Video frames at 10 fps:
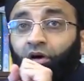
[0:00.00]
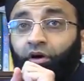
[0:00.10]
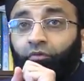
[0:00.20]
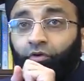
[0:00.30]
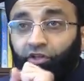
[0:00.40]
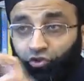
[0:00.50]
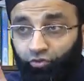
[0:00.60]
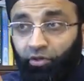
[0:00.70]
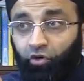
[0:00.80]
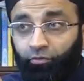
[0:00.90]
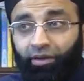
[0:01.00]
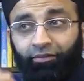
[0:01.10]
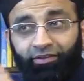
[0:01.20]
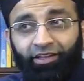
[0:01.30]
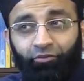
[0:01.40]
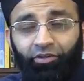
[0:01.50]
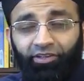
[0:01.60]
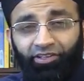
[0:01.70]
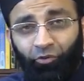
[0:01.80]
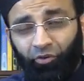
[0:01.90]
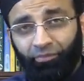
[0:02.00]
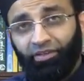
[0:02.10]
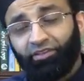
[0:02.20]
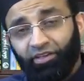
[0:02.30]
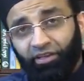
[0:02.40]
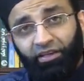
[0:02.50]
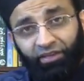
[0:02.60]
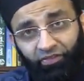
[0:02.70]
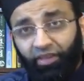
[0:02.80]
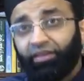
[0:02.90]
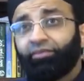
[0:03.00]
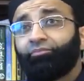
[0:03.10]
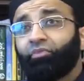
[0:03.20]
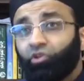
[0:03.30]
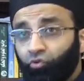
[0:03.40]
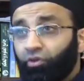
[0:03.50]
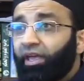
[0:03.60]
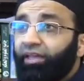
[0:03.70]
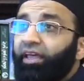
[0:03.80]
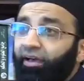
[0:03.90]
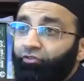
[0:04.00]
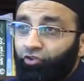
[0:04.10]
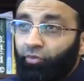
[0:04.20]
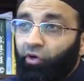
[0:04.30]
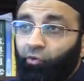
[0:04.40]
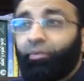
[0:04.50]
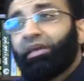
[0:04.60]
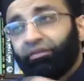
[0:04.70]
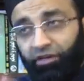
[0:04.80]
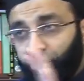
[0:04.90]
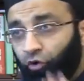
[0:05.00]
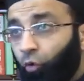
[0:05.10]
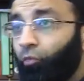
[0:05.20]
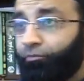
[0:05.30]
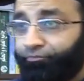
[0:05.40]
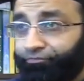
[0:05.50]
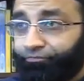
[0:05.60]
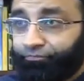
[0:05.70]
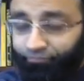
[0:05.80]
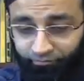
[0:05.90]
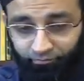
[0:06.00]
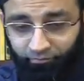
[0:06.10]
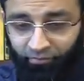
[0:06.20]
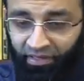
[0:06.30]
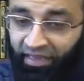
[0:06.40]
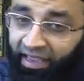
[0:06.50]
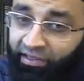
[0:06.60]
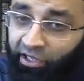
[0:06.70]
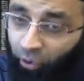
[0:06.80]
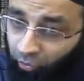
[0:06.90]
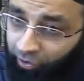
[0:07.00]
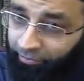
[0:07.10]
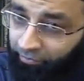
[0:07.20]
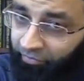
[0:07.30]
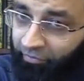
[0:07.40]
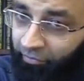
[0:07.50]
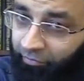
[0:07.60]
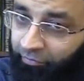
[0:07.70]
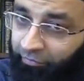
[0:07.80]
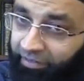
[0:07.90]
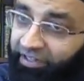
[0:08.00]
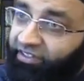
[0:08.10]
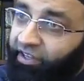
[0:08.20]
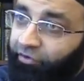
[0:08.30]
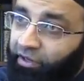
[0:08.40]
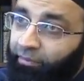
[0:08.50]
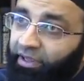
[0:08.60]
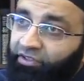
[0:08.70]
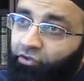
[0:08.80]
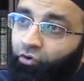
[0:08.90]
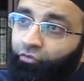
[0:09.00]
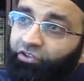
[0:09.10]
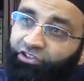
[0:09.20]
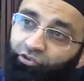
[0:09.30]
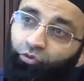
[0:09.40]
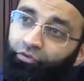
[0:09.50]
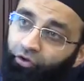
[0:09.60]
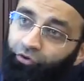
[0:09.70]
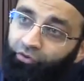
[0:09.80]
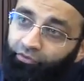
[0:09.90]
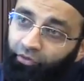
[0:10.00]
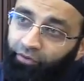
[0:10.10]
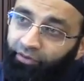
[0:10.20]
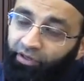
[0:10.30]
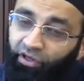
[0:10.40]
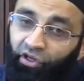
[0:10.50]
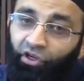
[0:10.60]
uh, for the Jummah khutbah, I will tell what does the quorum means, then you can have Jummah khutbah even in your home. And the quorum will disagree based on which school of thought you are following.